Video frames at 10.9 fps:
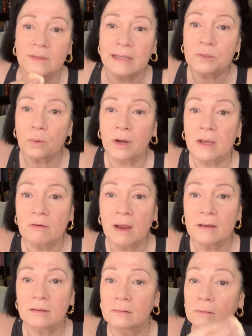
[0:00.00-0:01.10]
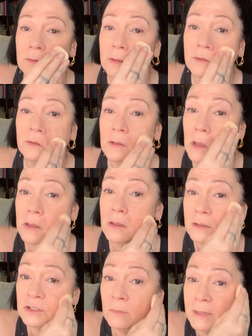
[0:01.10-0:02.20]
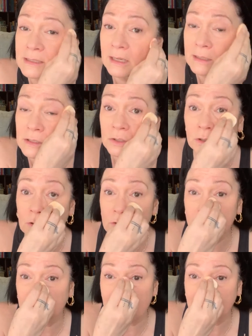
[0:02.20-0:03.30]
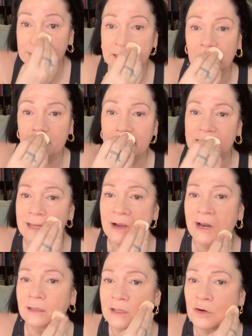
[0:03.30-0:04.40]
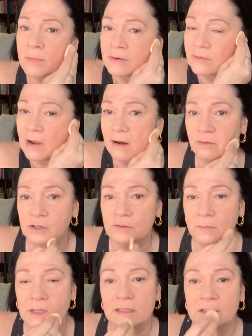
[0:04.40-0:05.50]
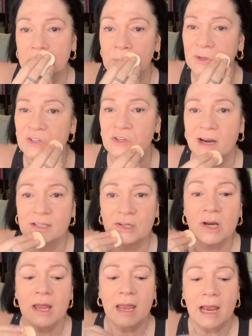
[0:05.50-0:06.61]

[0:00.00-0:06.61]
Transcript: And that's working, right? So my skin is going to look flawless here because I got a little bit of coverage from the Tinted Moisturizer,